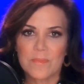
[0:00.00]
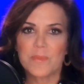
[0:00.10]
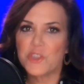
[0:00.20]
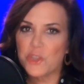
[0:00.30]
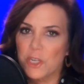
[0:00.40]

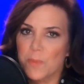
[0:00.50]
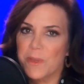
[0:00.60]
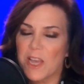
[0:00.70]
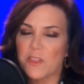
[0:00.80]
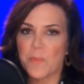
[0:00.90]
But you're going to
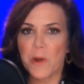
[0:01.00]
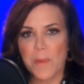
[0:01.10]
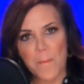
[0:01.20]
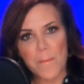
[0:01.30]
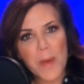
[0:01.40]
pick out the part
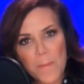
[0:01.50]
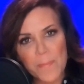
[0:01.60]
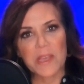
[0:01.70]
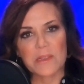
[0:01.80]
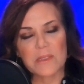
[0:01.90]
about
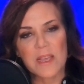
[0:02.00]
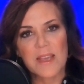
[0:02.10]
puppies